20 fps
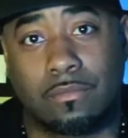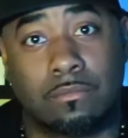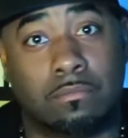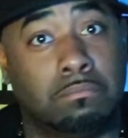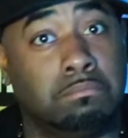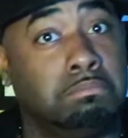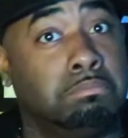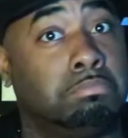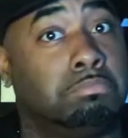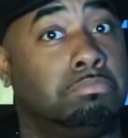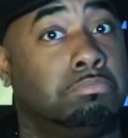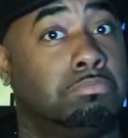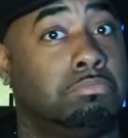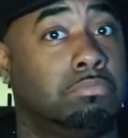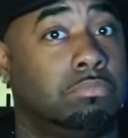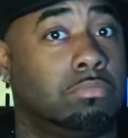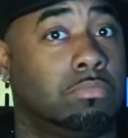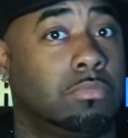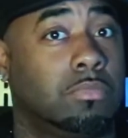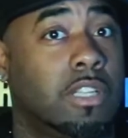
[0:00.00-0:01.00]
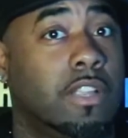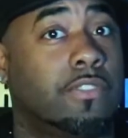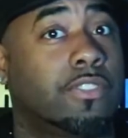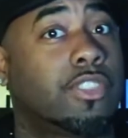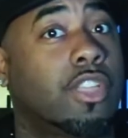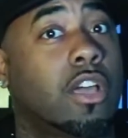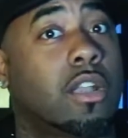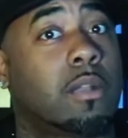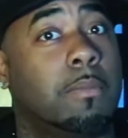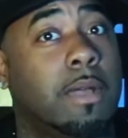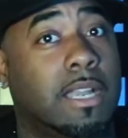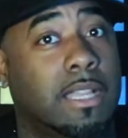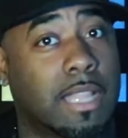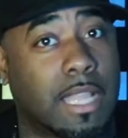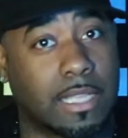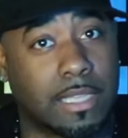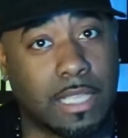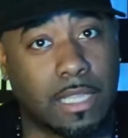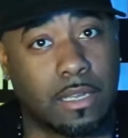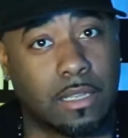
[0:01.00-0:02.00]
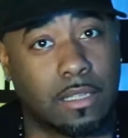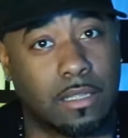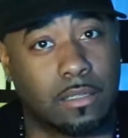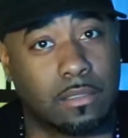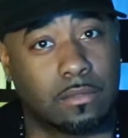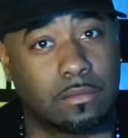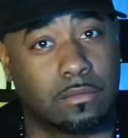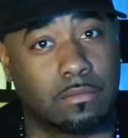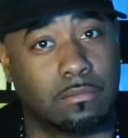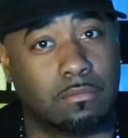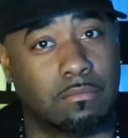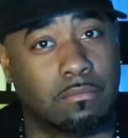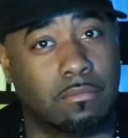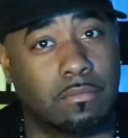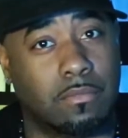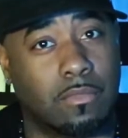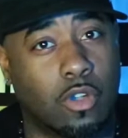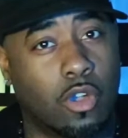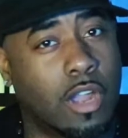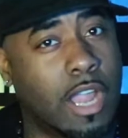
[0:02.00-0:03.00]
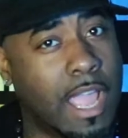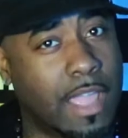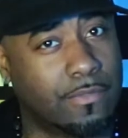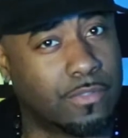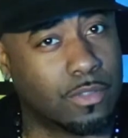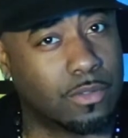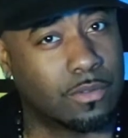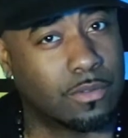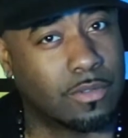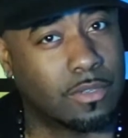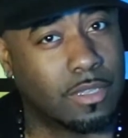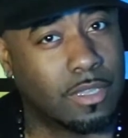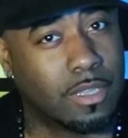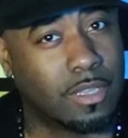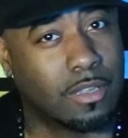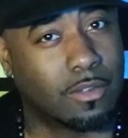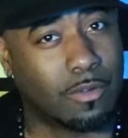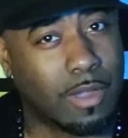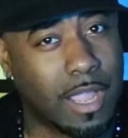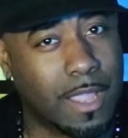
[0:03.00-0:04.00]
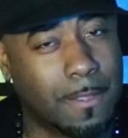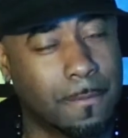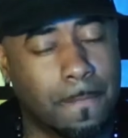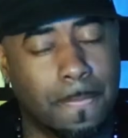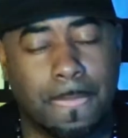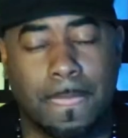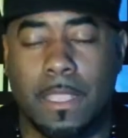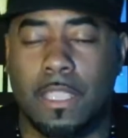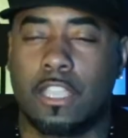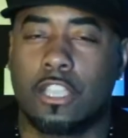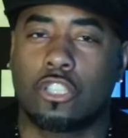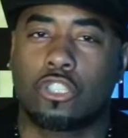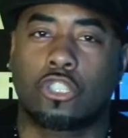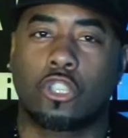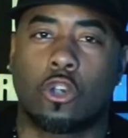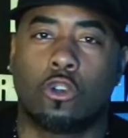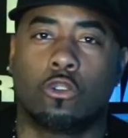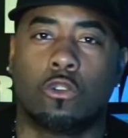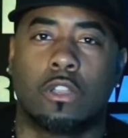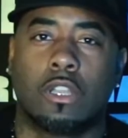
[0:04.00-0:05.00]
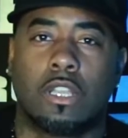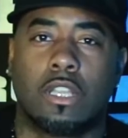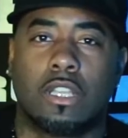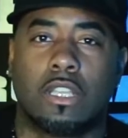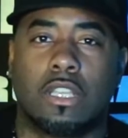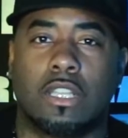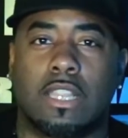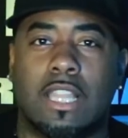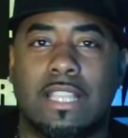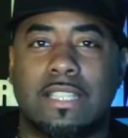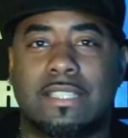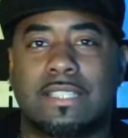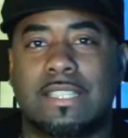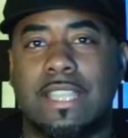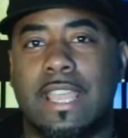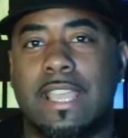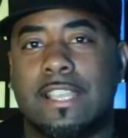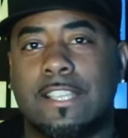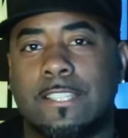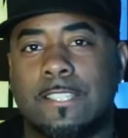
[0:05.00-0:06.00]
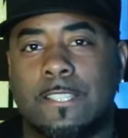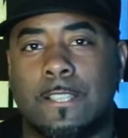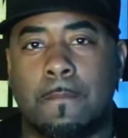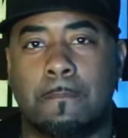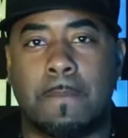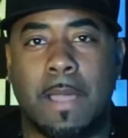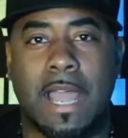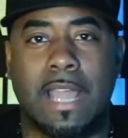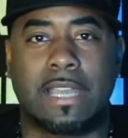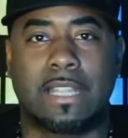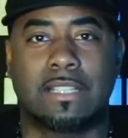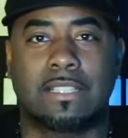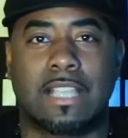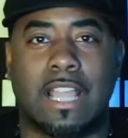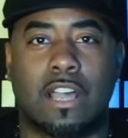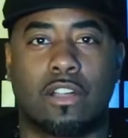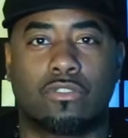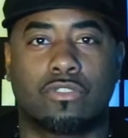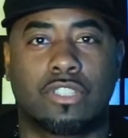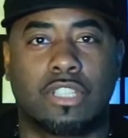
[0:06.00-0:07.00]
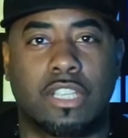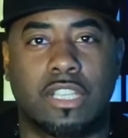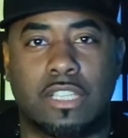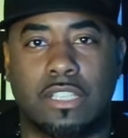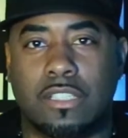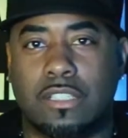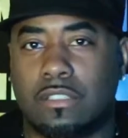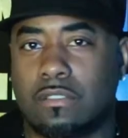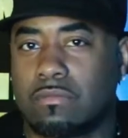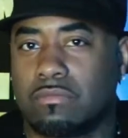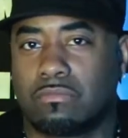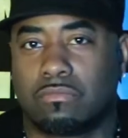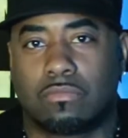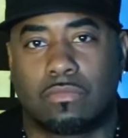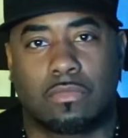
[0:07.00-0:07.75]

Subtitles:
Never thought about it like that, huh? Or have you? Right? So let's say somebody's out just,